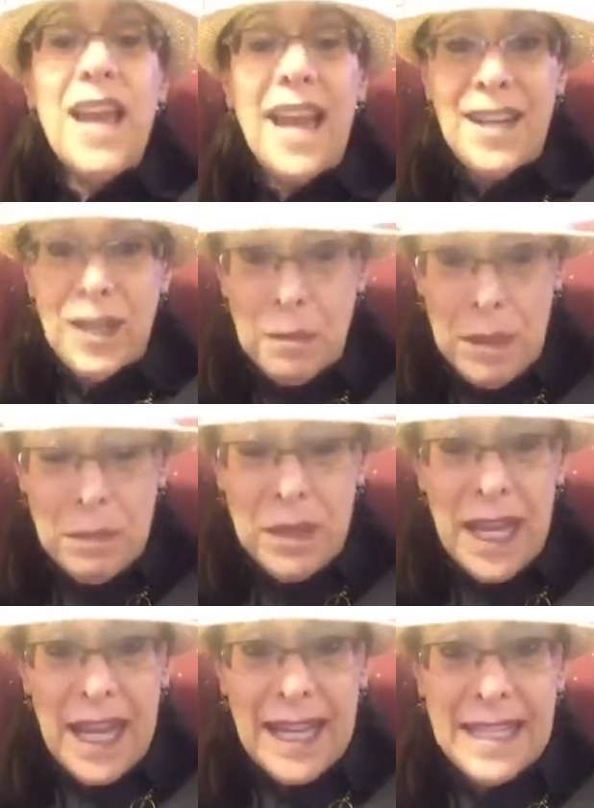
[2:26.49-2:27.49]
and it'll be
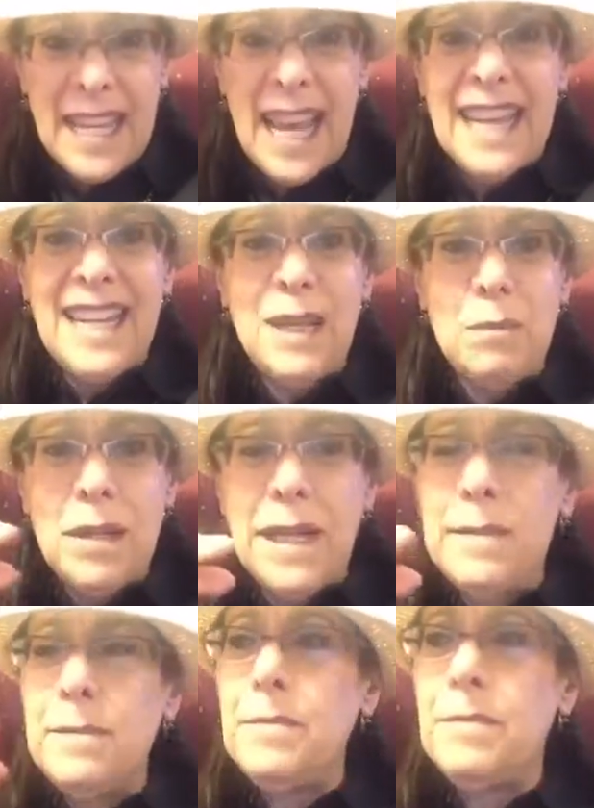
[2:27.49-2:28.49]
planned and it'll
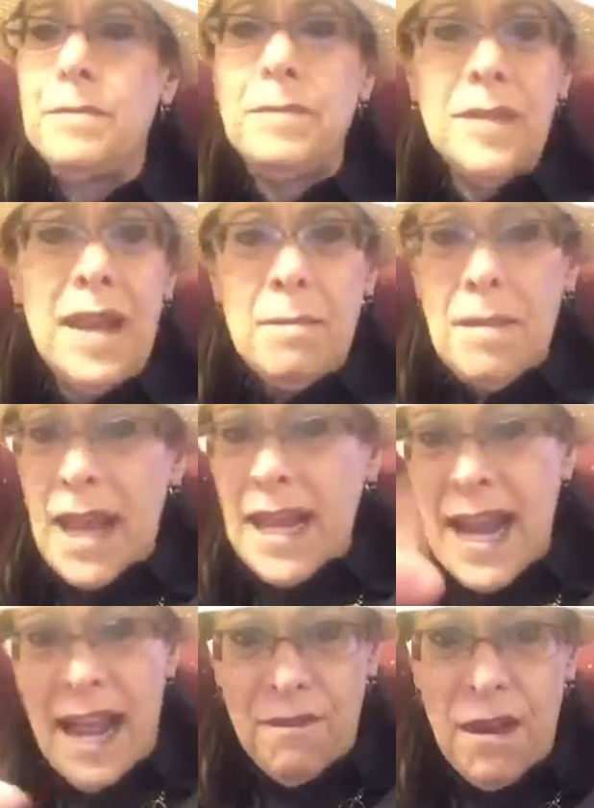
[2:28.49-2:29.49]
be, not
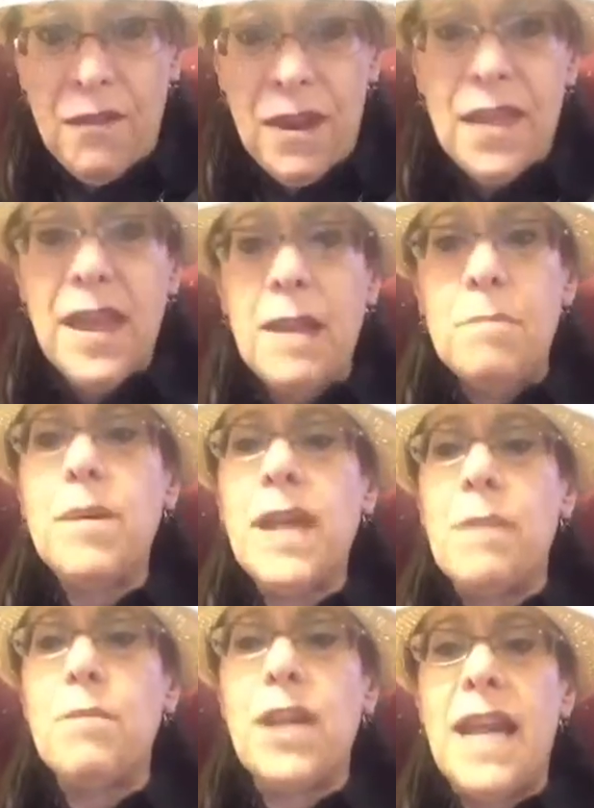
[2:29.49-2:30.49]
going to have everything, but
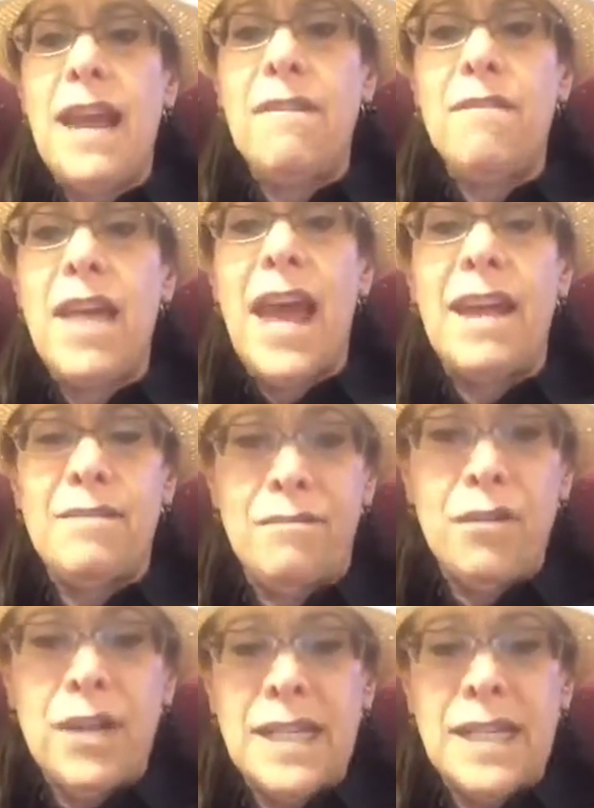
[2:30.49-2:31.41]
I'm going to have that, for